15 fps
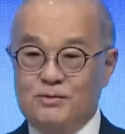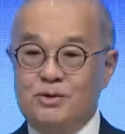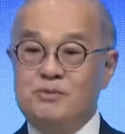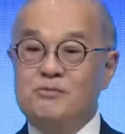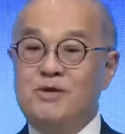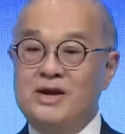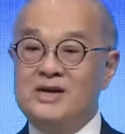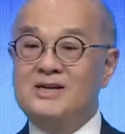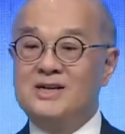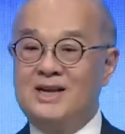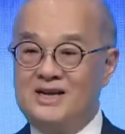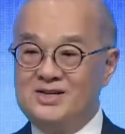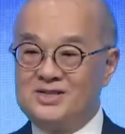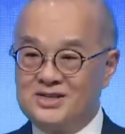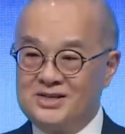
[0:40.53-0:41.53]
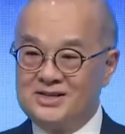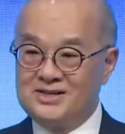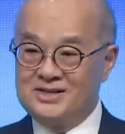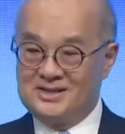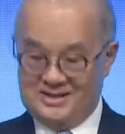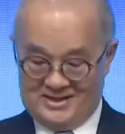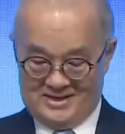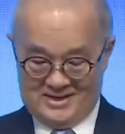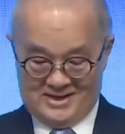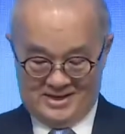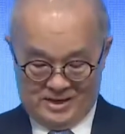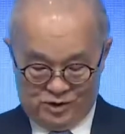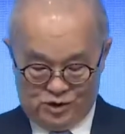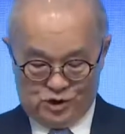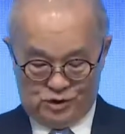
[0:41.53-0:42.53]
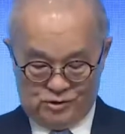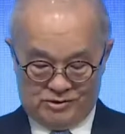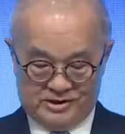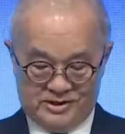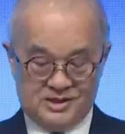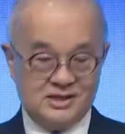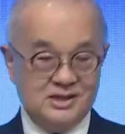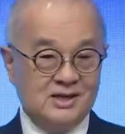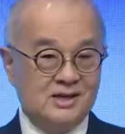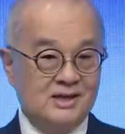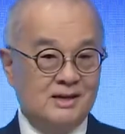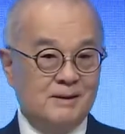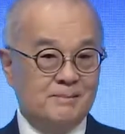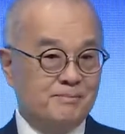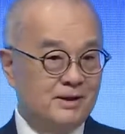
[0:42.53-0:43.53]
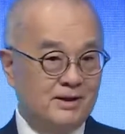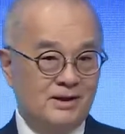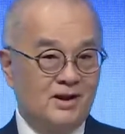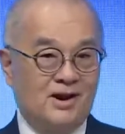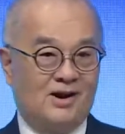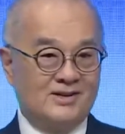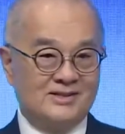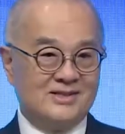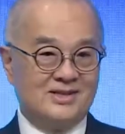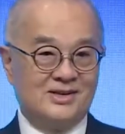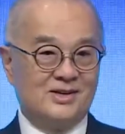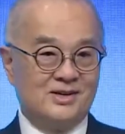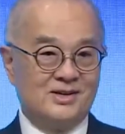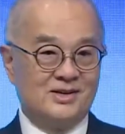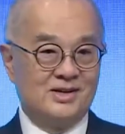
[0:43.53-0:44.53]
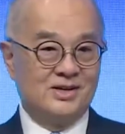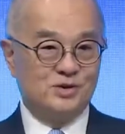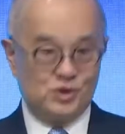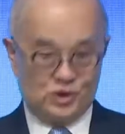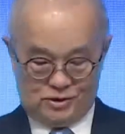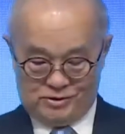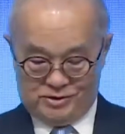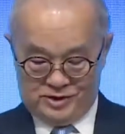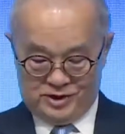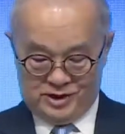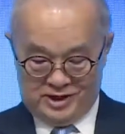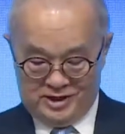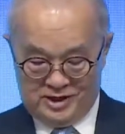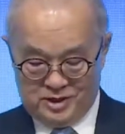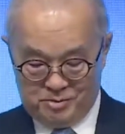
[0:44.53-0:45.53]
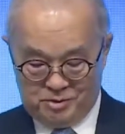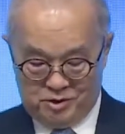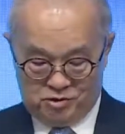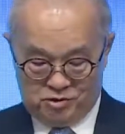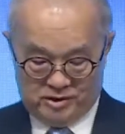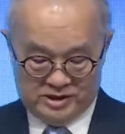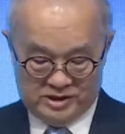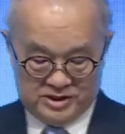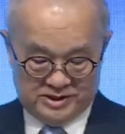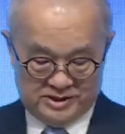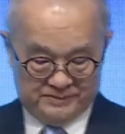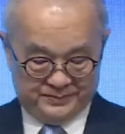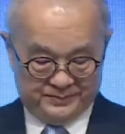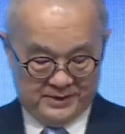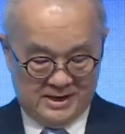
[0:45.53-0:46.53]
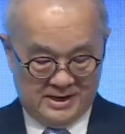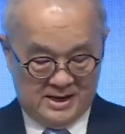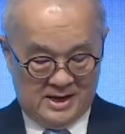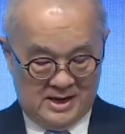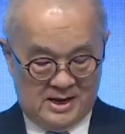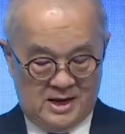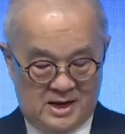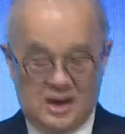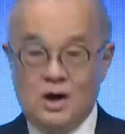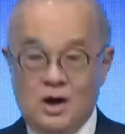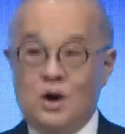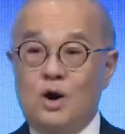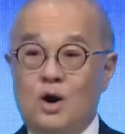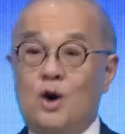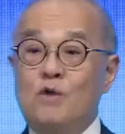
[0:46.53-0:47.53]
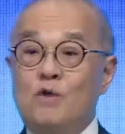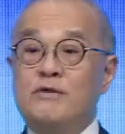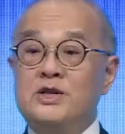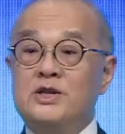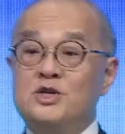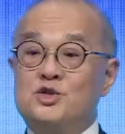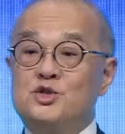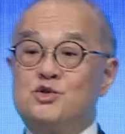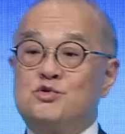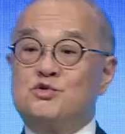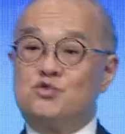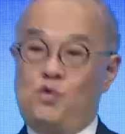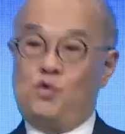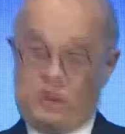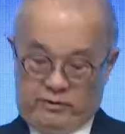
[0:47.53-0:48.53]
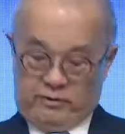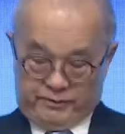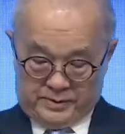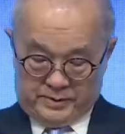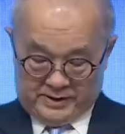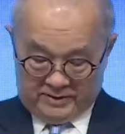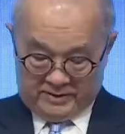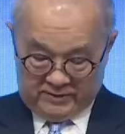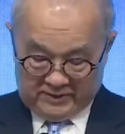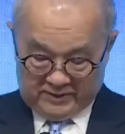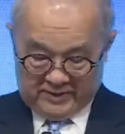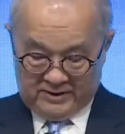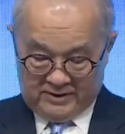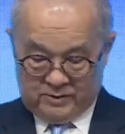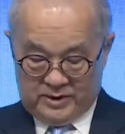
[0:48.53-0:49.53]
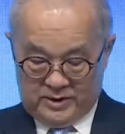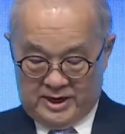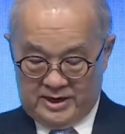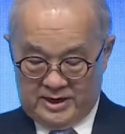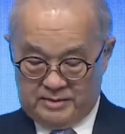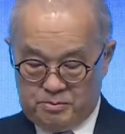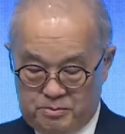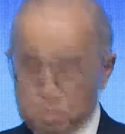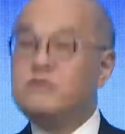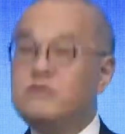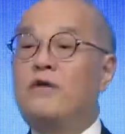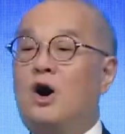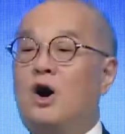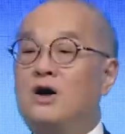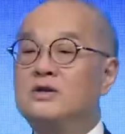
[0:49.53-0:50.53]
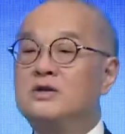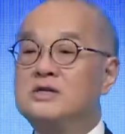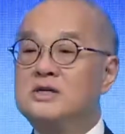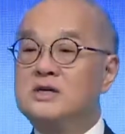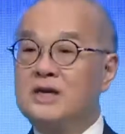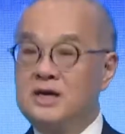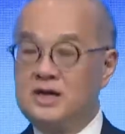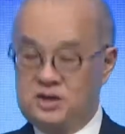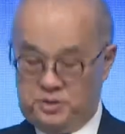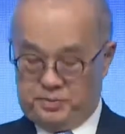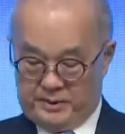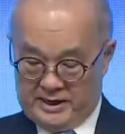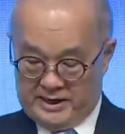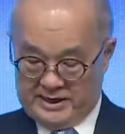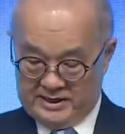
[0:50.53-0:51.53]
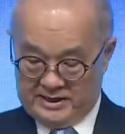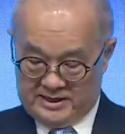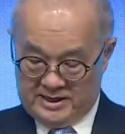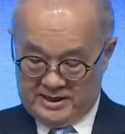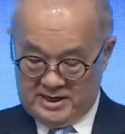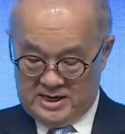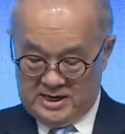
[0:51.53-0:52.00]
We regulated insurers, but not insurance intermediaries. Over these 12 months, we had moved on as planned.